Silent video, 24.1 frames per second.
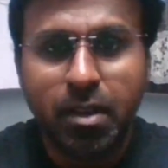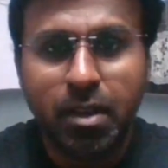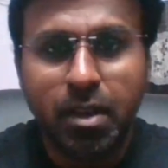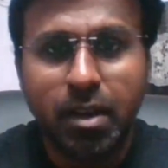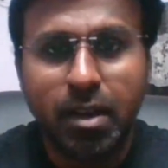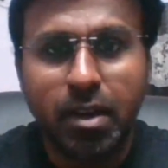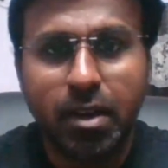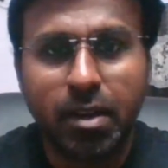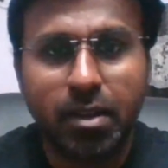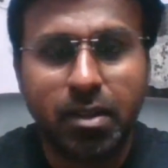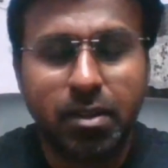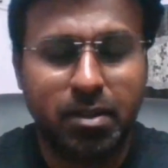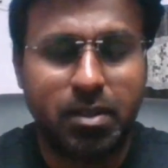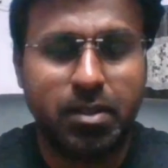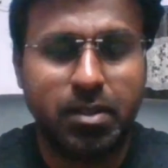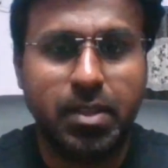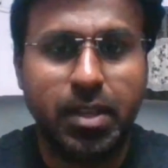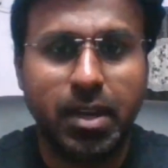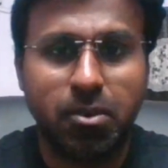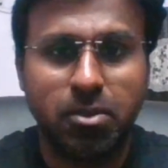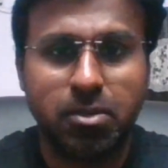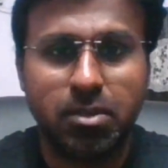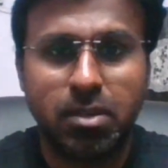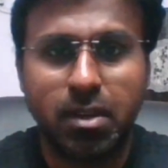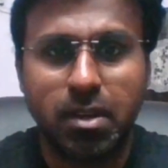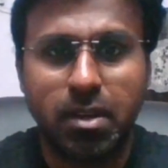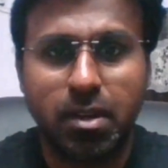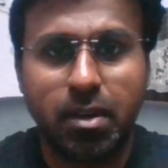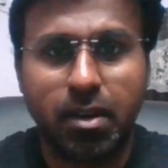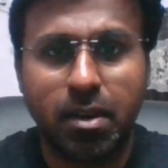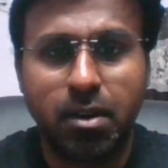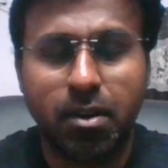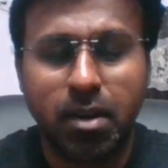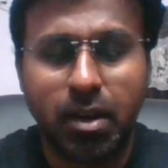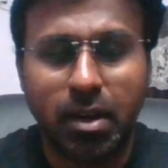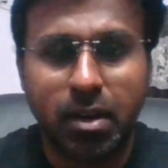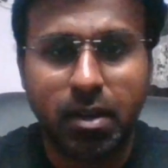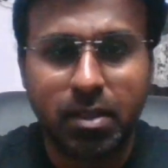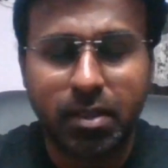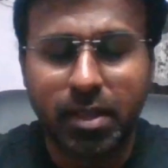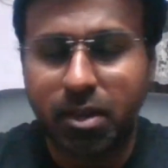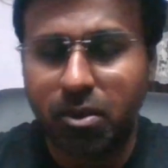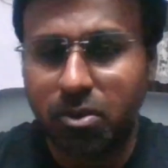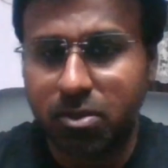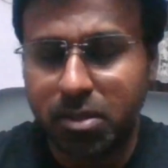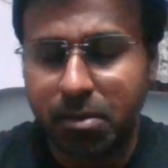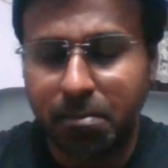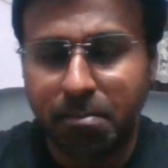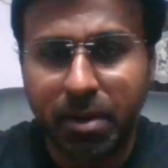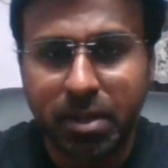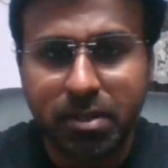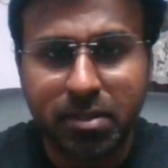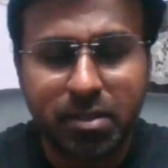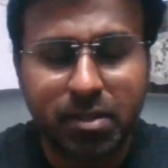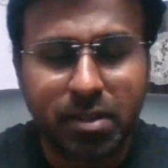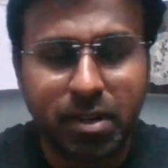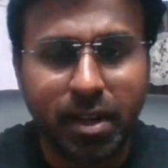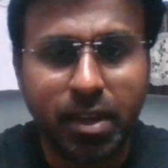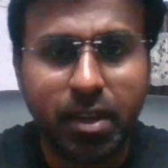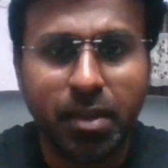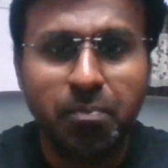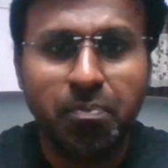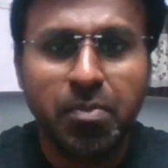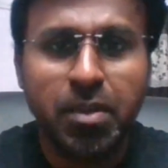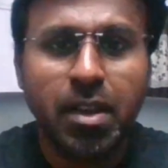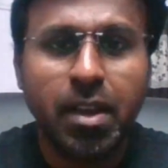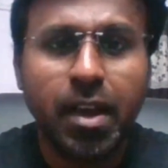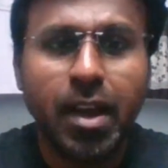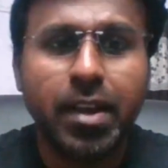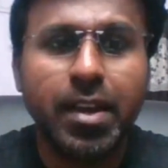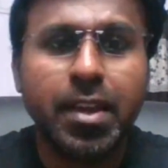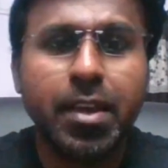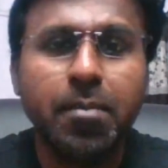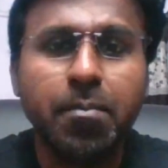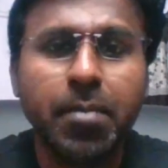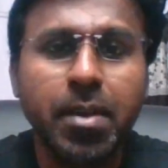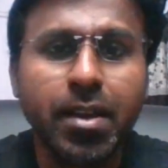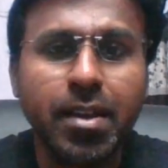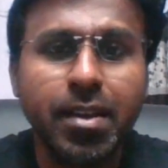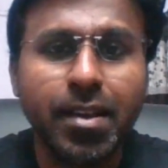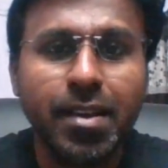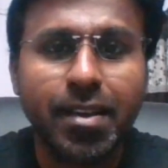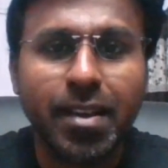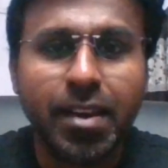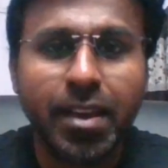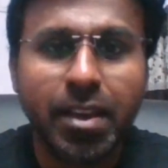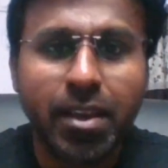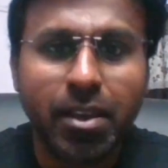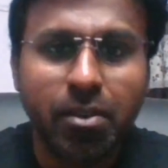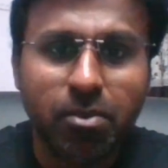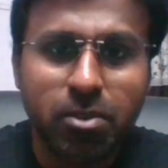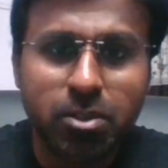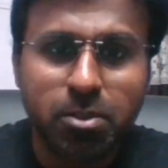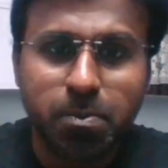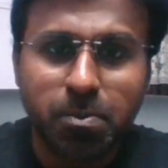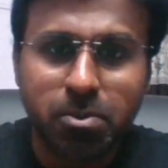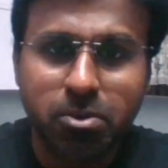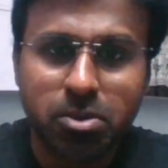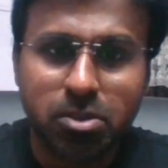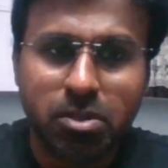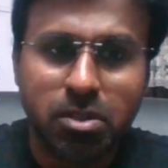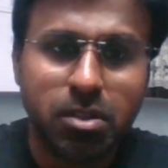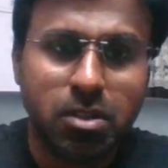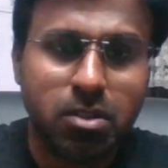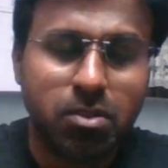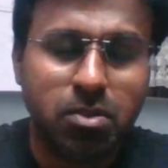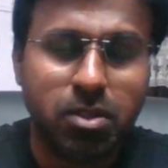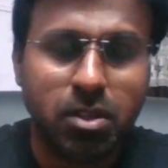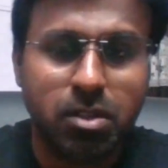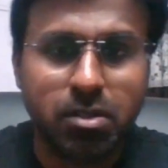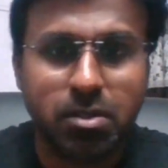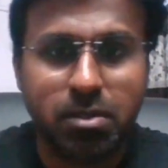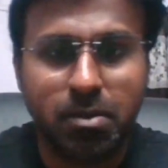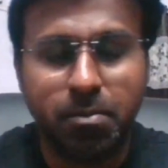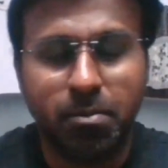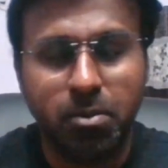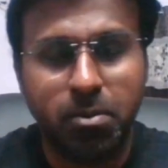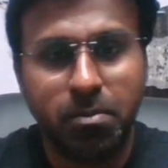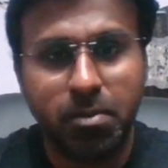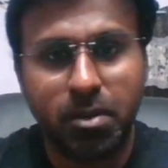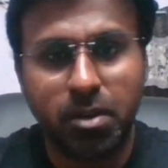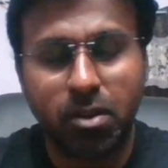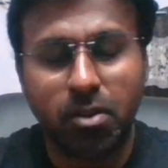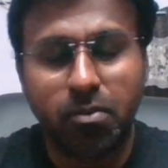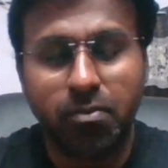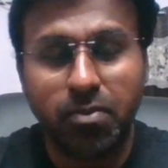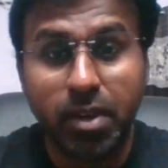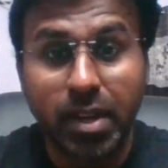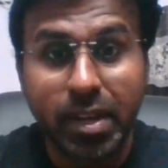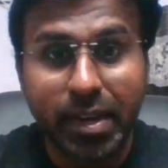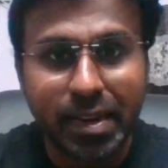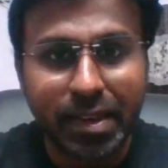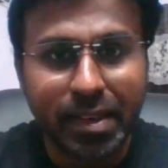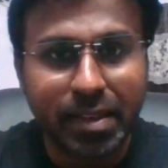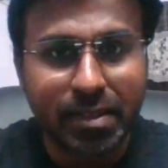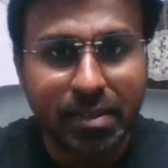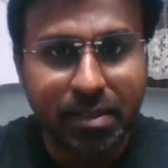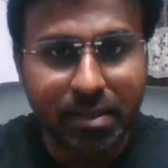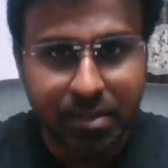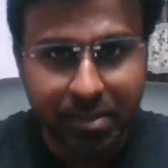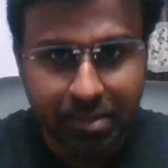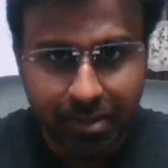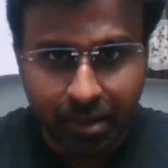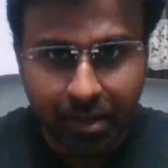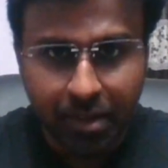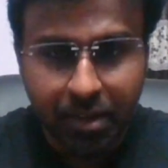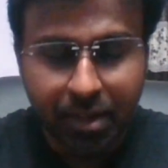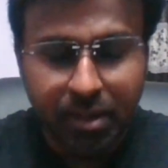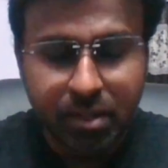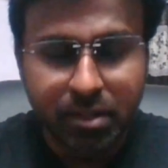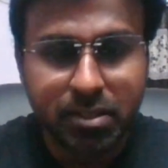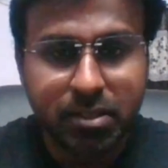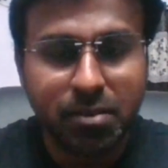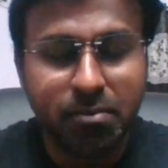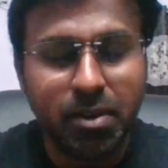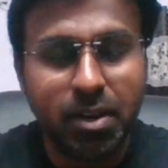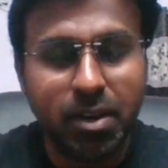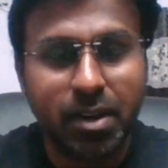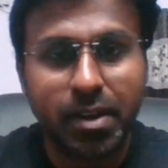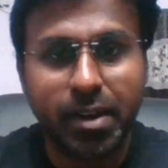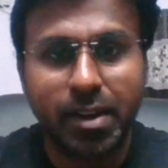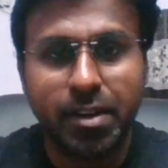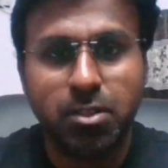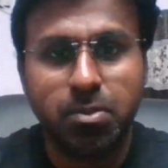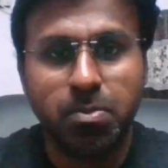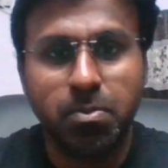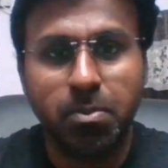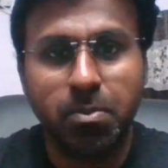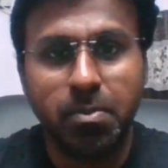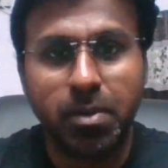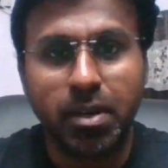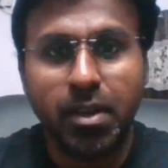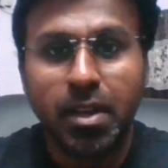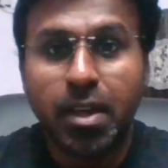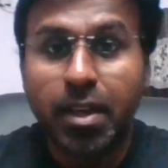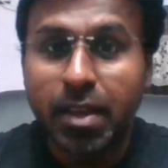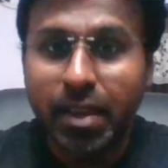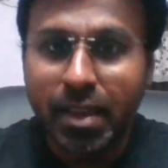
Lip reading: And immediately he was pushed into this movement of leading this civil rights movement.